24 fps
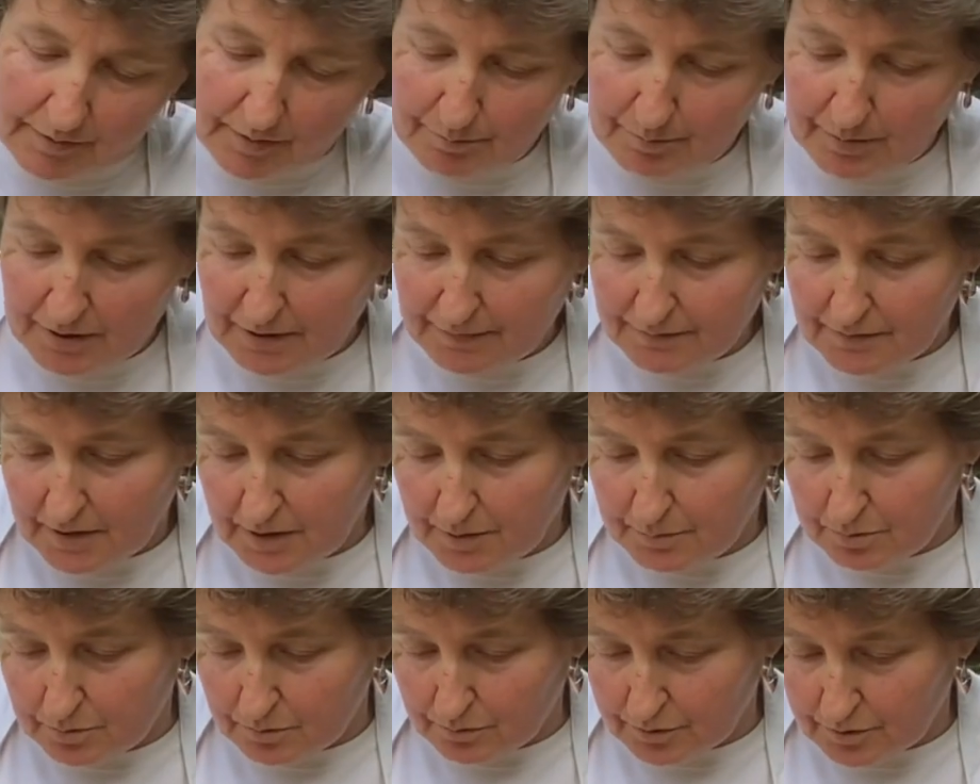the Bay of
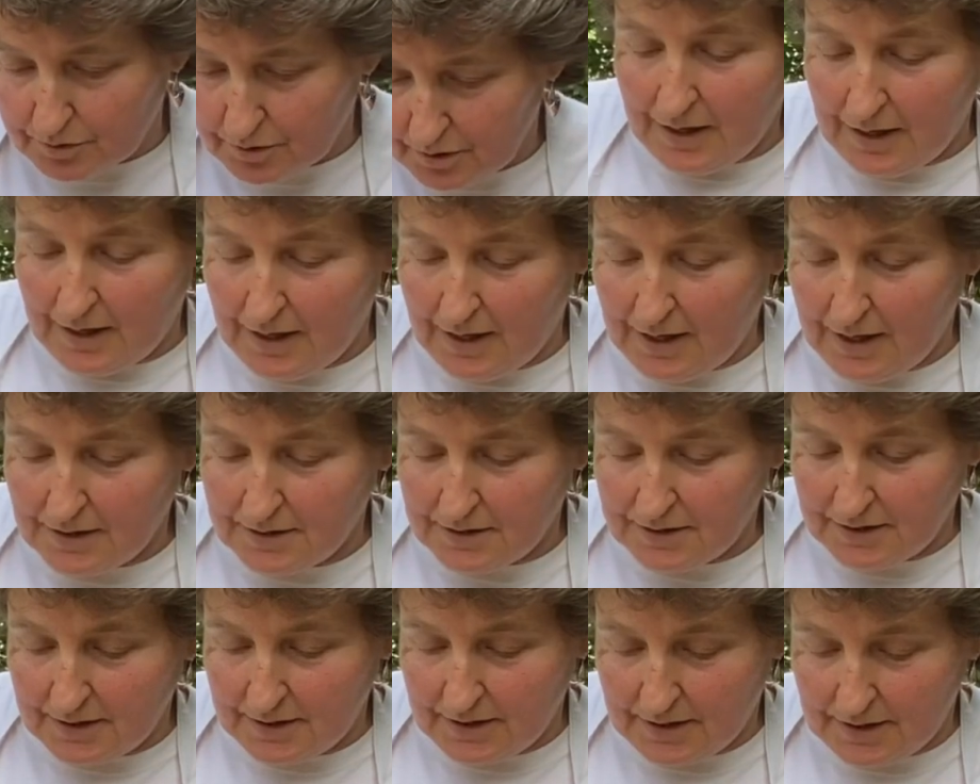Naples.
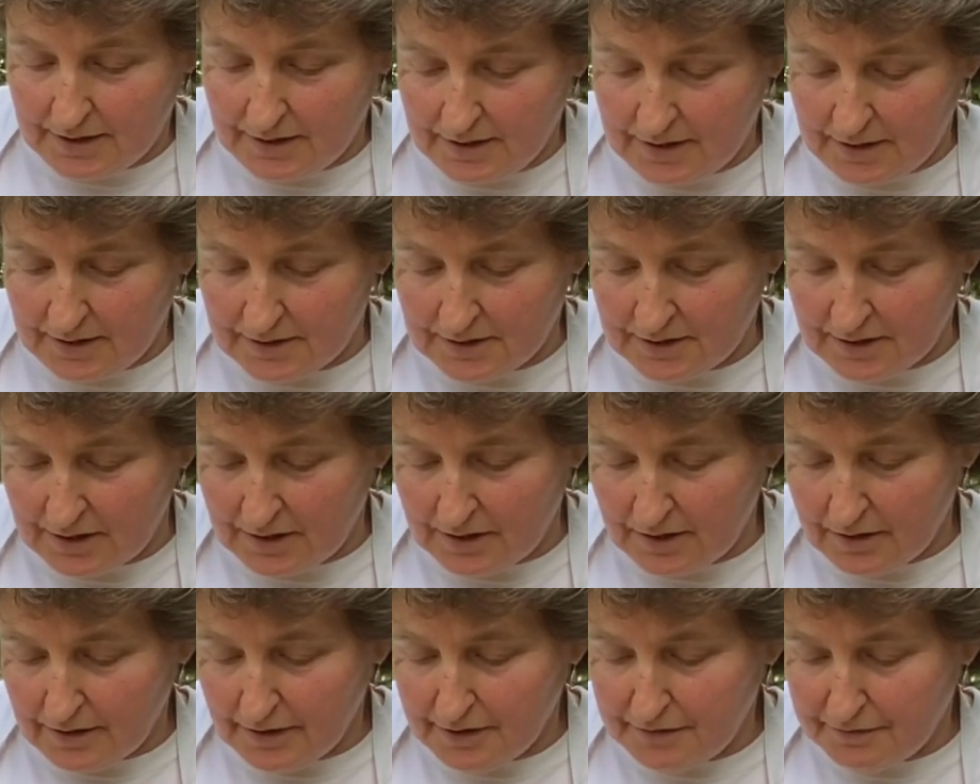And it's a
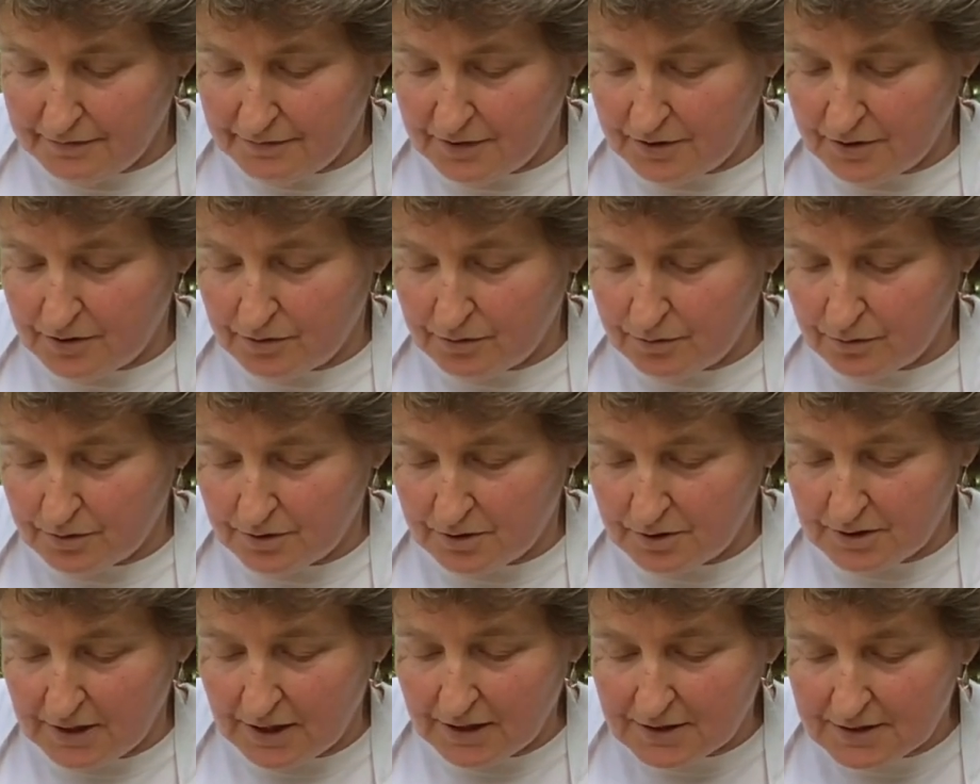light fish
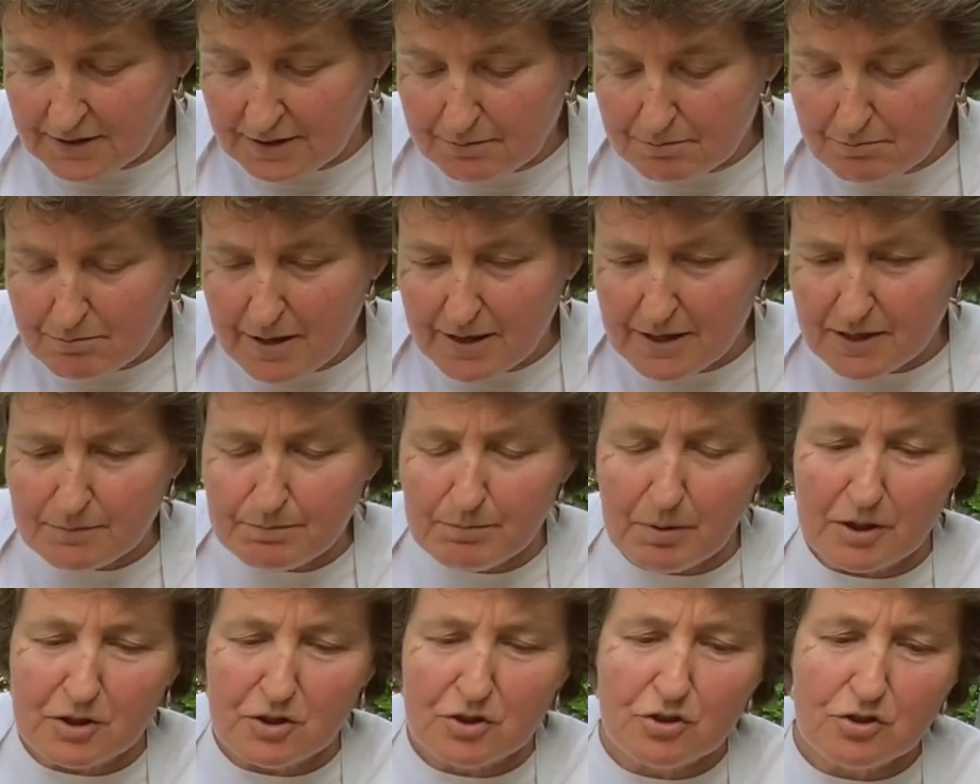sauce that's actually
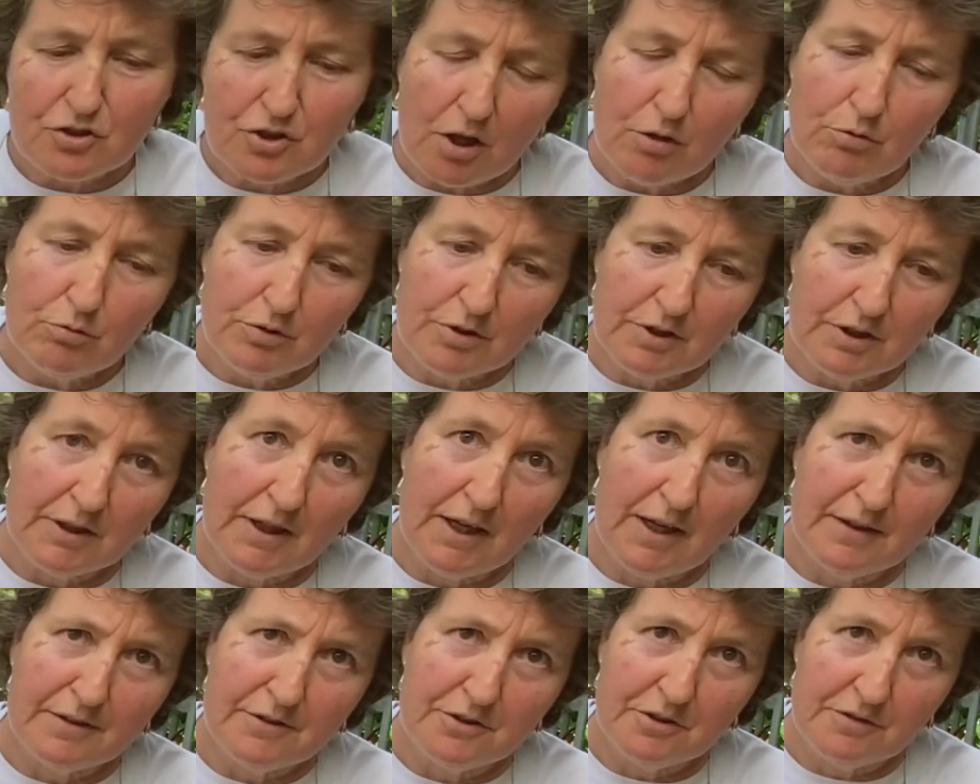made by salting
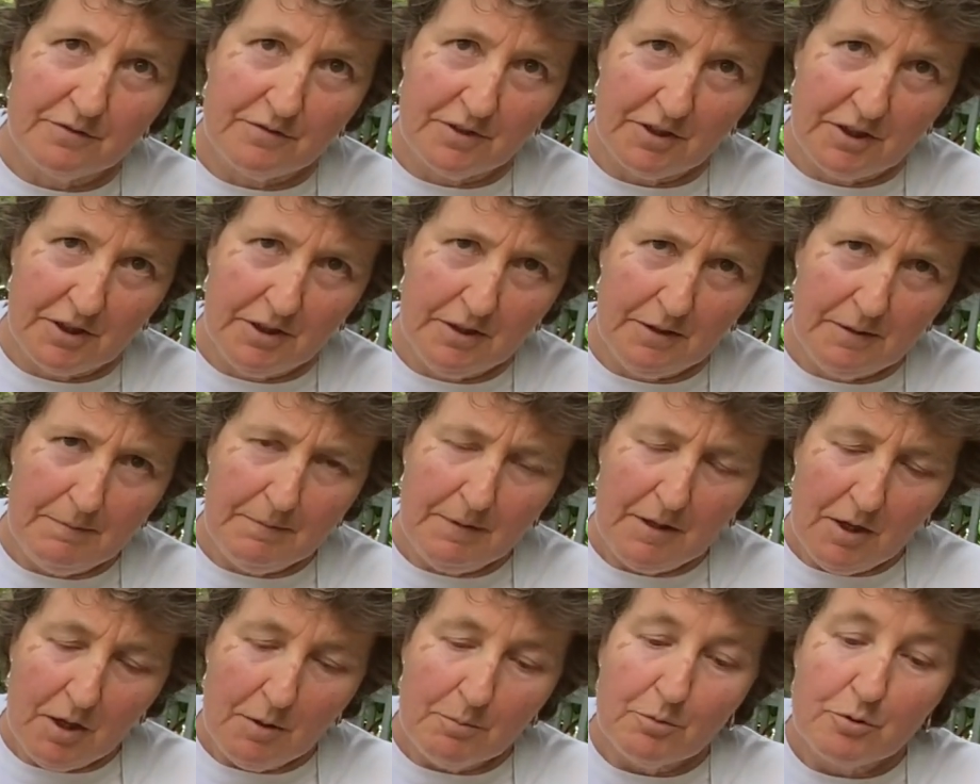anchovy,
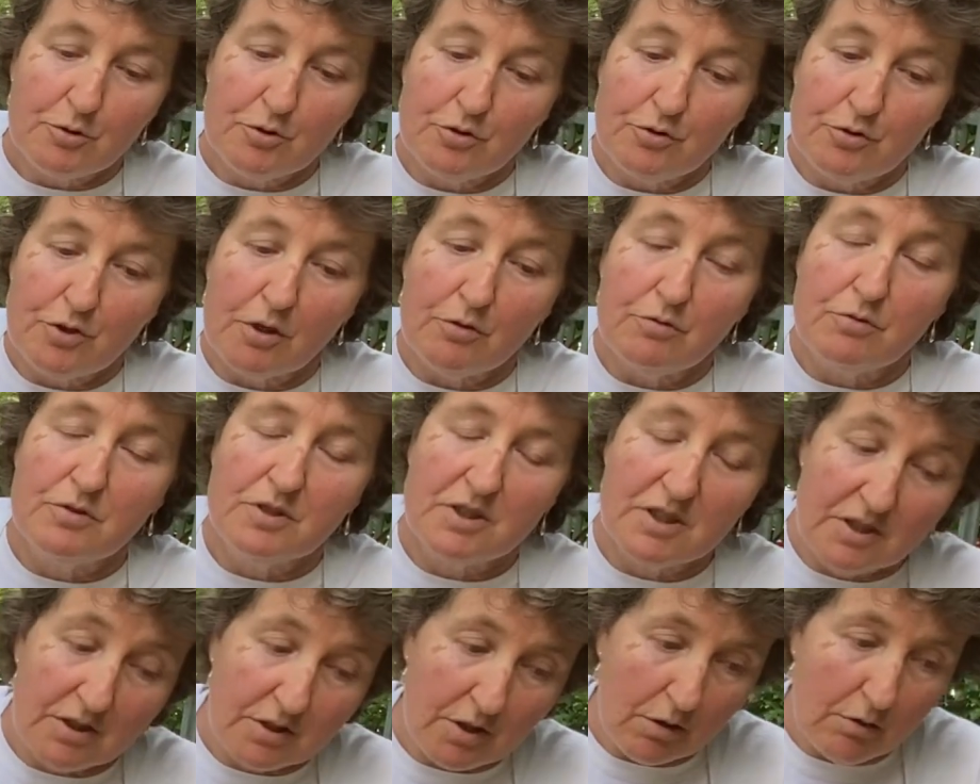but you don't
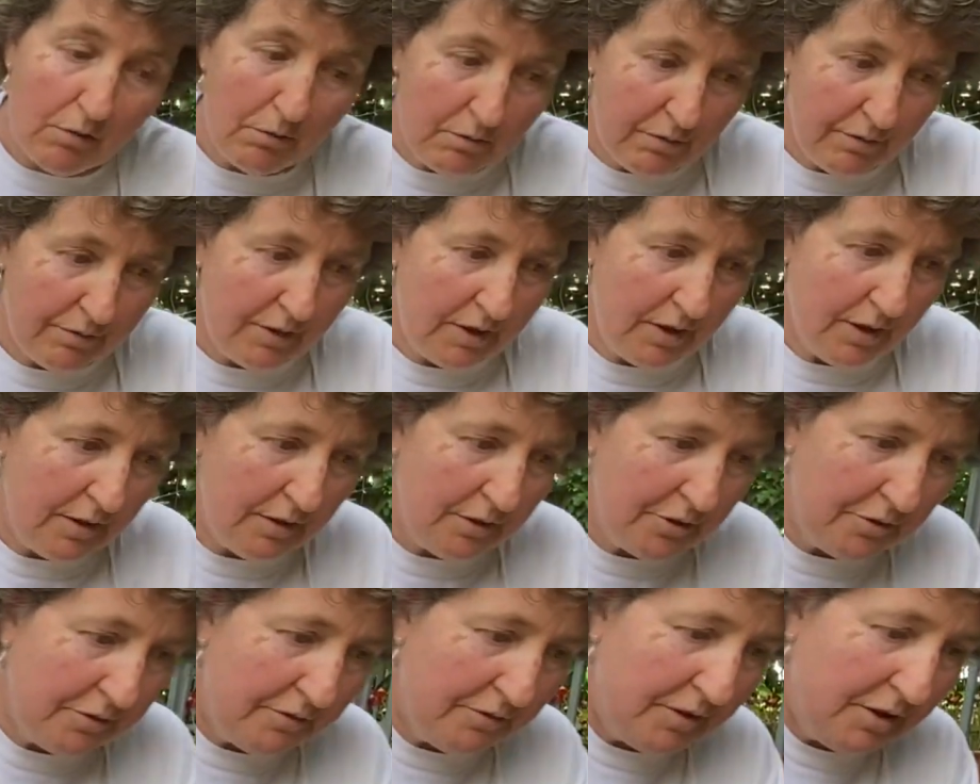dissolve the
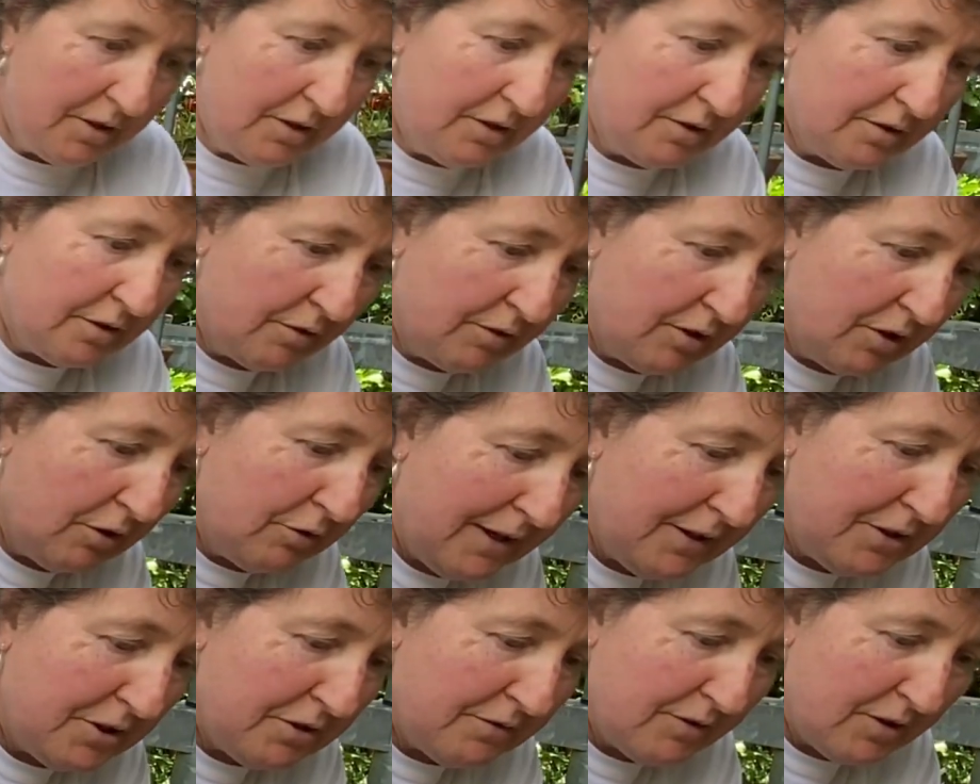anchovy. So the
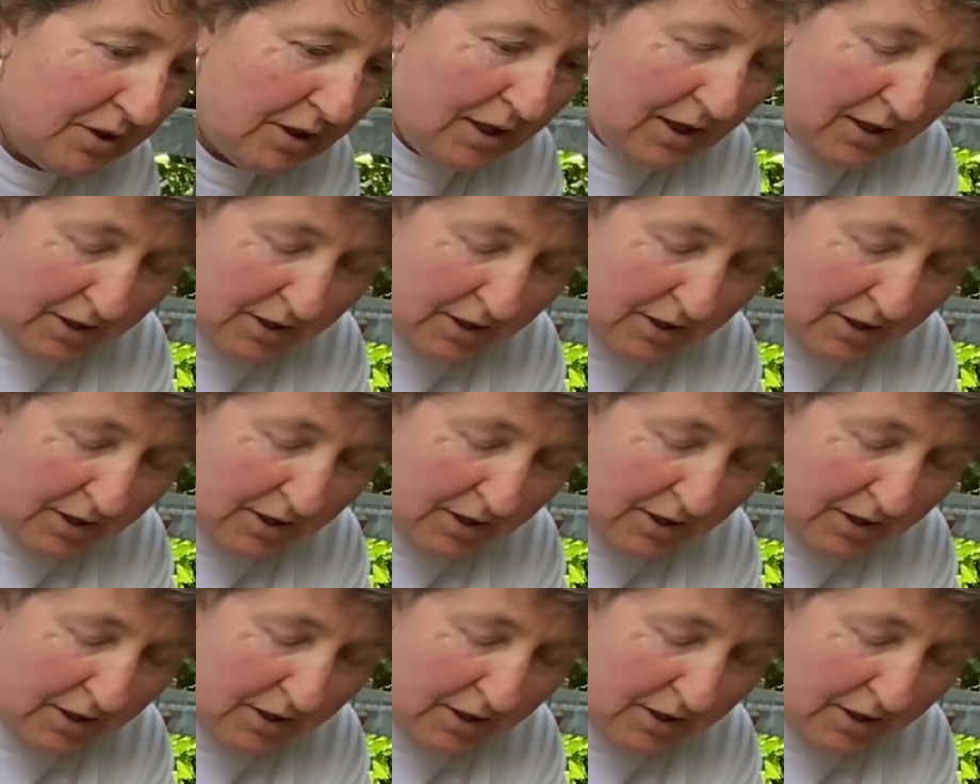anchovy